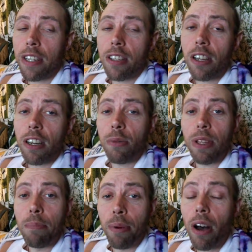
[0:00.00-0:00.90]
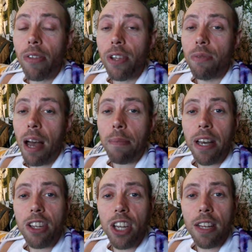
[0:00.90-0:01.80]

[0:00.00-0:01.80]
It's not going to really bother you that much.